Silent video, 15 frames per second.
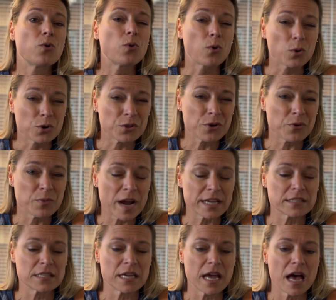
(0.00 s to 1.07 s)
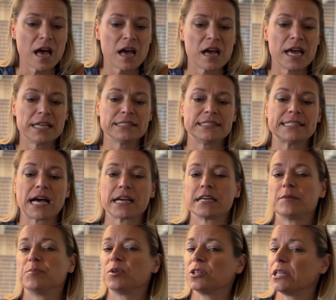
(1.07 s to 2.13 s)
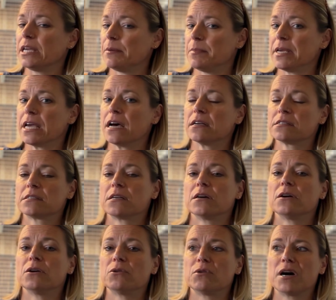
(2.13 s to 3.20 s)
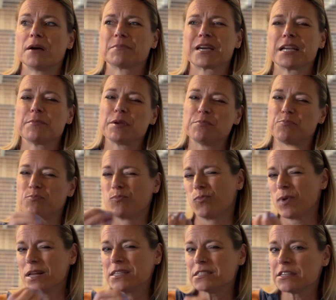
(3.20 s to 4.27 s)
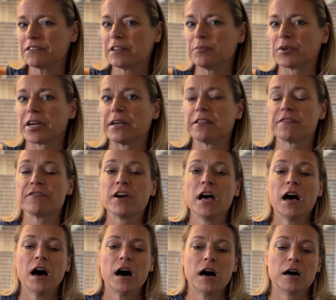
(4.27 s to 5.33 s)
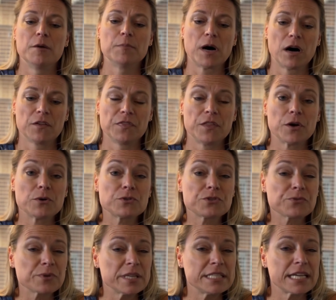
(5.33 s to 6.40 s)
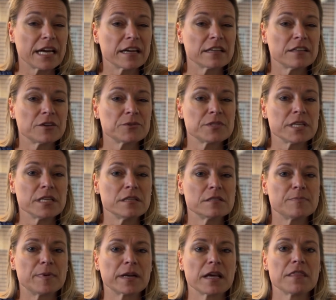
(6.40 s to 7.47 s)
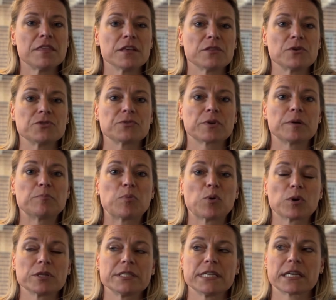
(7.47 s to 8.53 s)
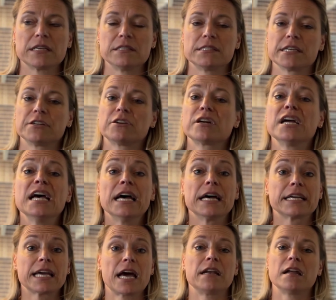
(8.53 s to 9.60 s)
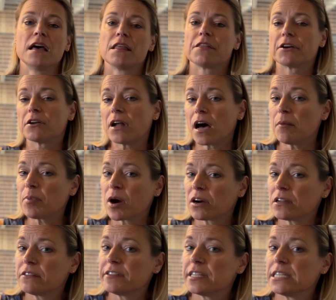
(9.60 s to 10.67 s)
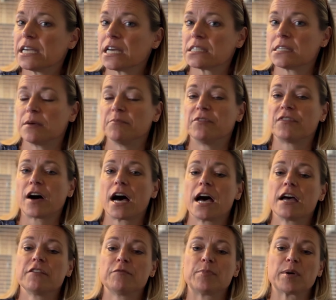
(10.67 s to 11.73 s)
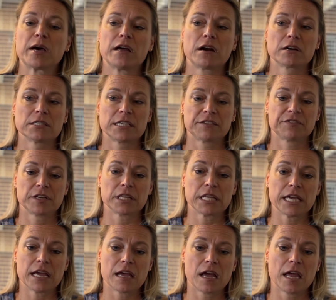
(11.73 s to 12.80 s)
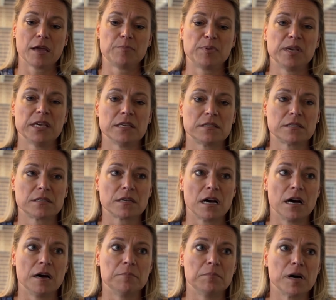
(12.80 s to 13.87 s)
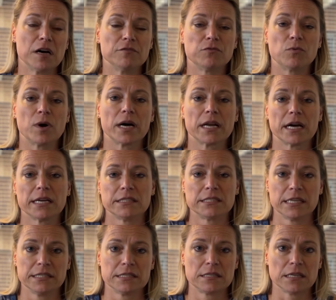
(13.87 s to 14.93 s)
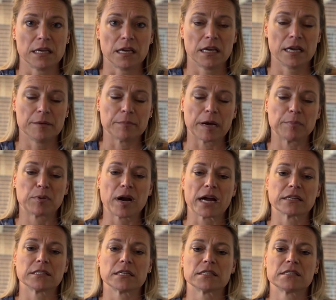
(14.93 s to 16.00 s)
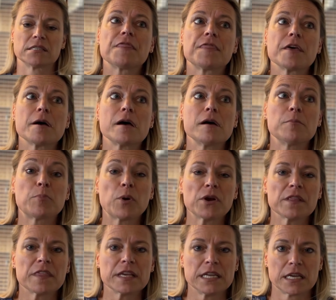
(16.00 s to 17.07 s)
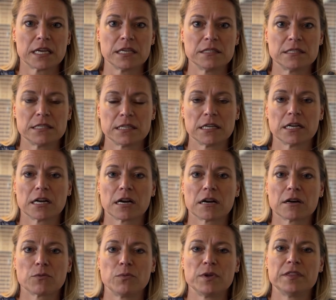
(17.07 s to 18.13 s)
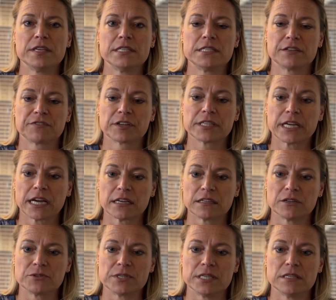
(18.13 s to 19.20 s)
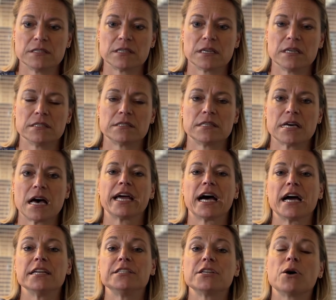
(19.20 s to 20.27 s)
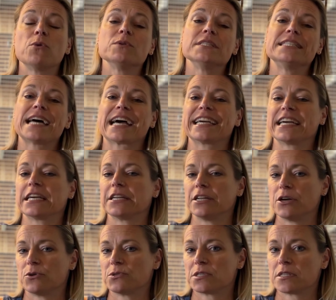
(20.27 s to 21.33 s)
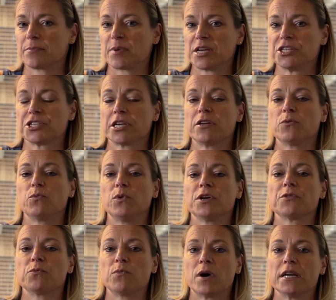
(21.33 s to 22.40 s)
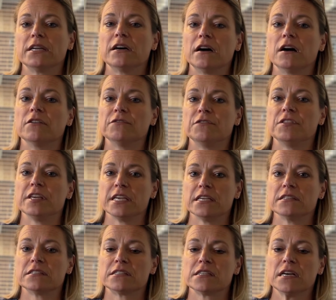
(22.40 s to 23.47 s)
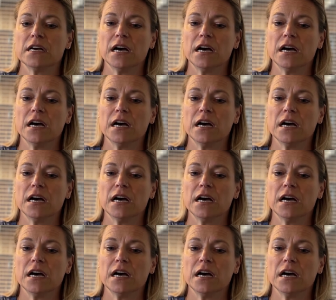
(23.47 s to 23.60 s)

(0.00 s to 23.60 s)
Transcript: orthorexia and diabulimia. So I'm going to be relatively brief on those three diagnoses, but I think those are important to consider. Again, they're not part of the DSM-5, but are definitely a piece of what I tend to see in my practice. The important thing to consider with these different diagnoses is that I don't diagnose the patient with one of these